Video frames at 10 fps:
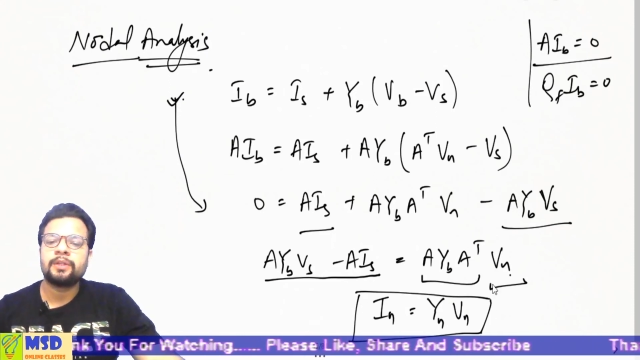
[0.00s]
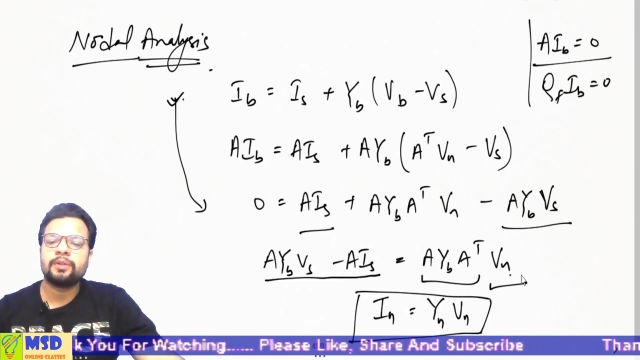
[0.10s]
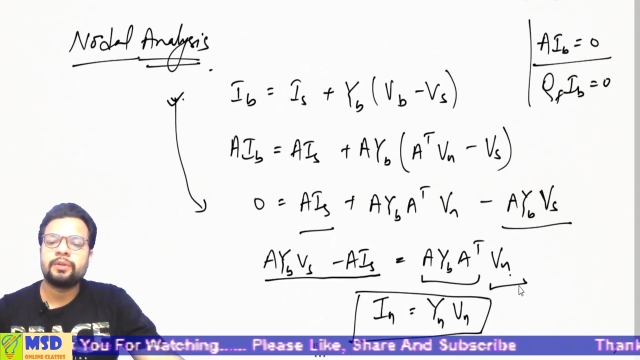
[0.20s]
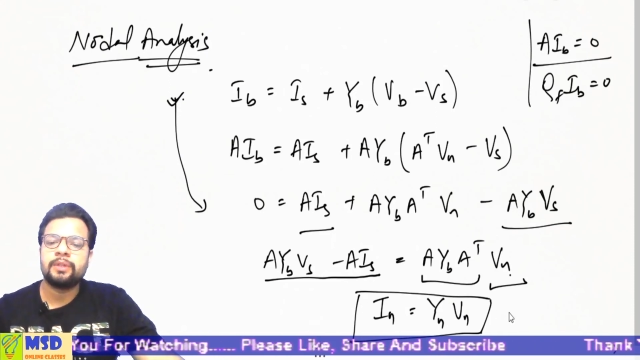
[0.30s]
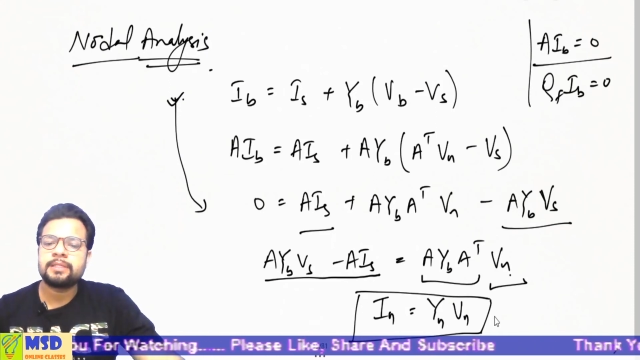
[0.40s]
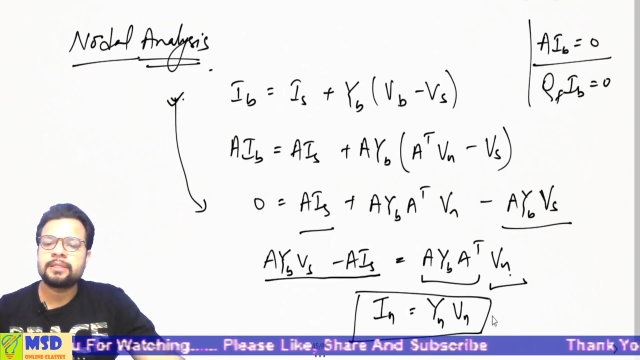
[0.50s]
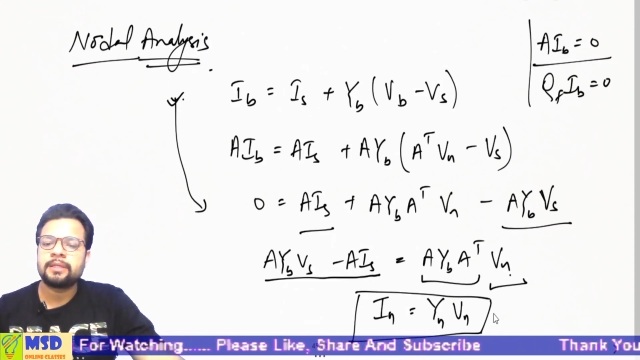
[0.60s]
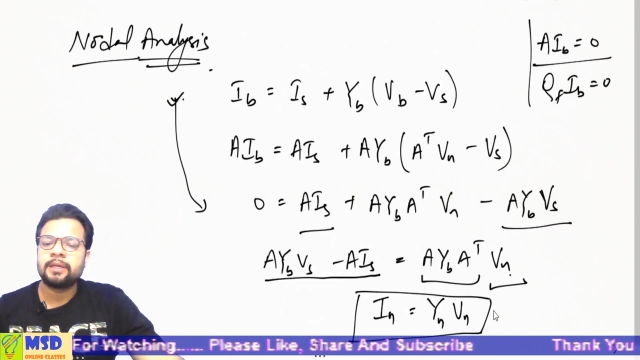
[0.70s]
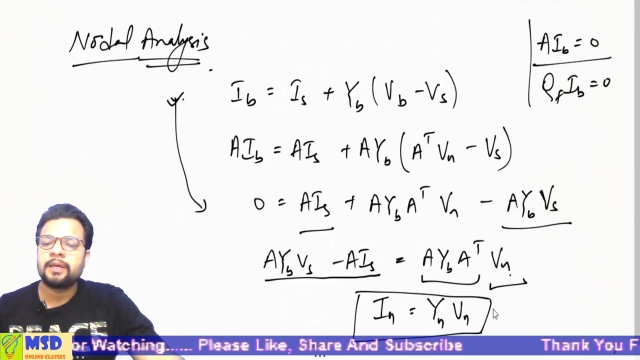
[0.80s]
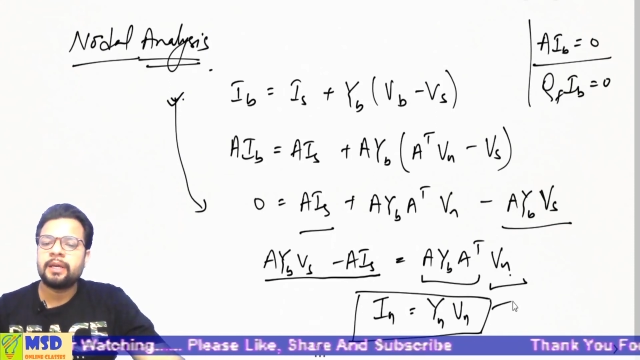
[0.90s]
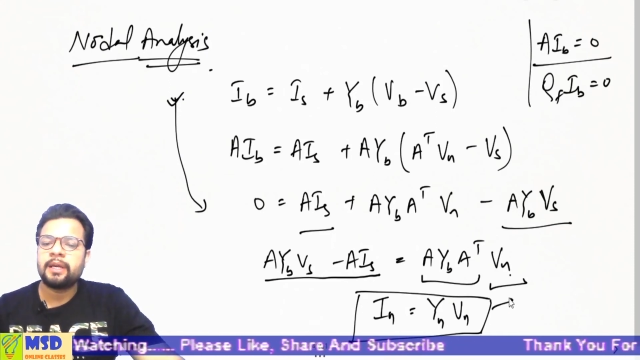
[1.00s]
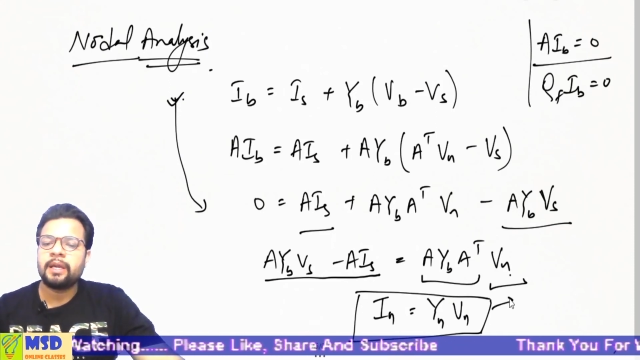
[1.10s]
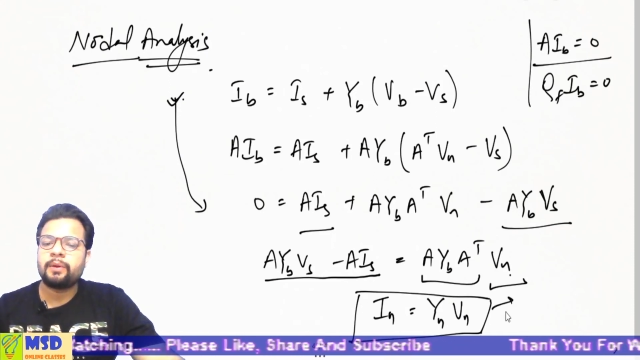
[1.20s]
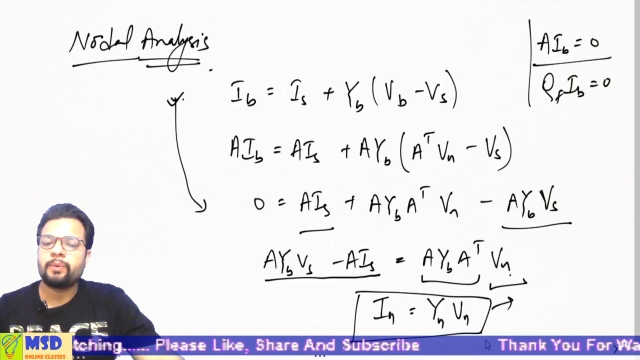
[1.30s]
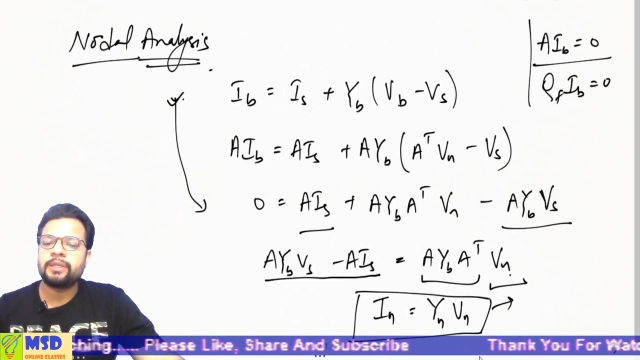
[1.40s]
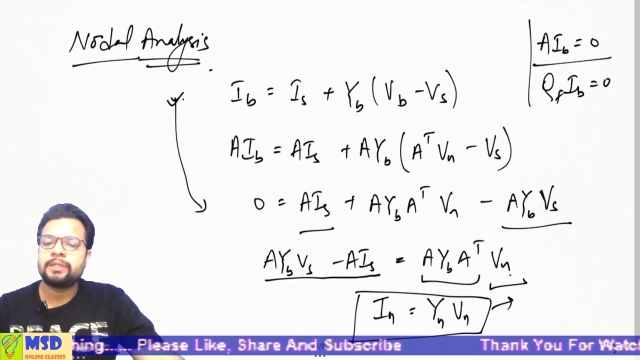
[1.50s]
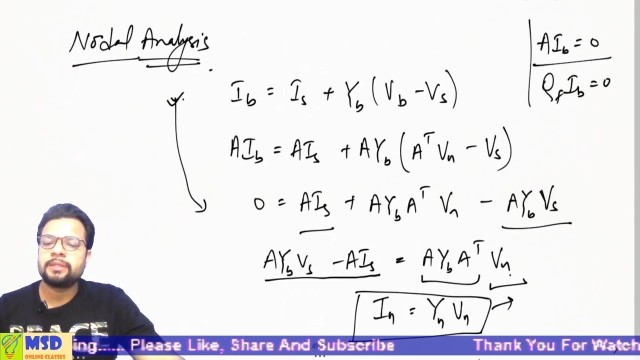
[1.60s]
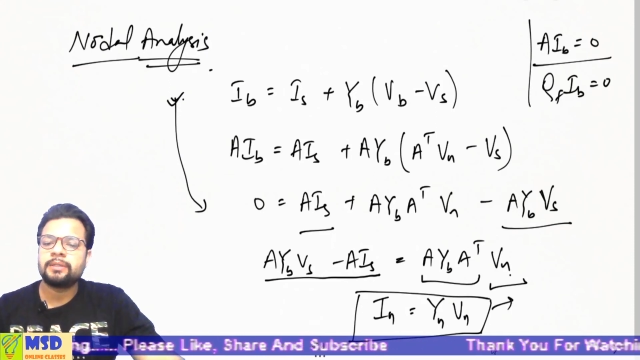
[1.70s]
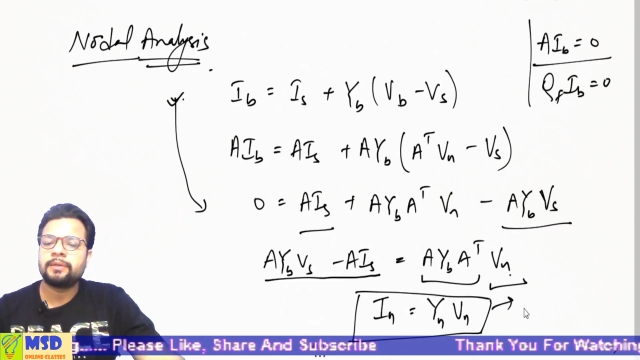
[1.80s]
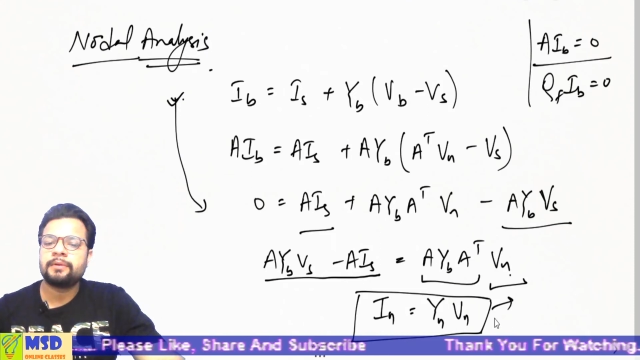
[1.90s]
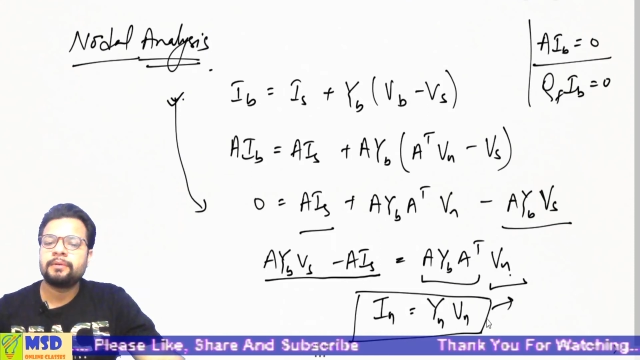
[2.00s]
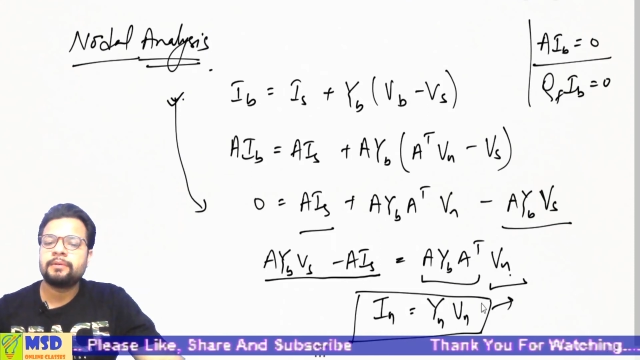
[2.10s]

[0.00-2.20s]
So this equation